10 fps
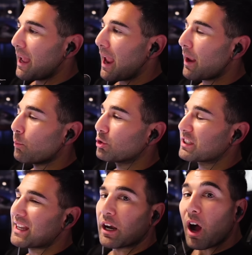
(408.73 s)
and we'll
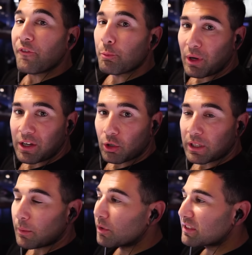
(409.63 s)
just get off the brake
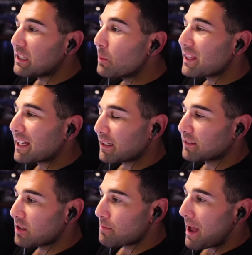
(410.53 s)
early, and we'll see what that
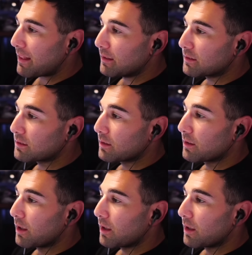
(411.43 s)
does to the balance.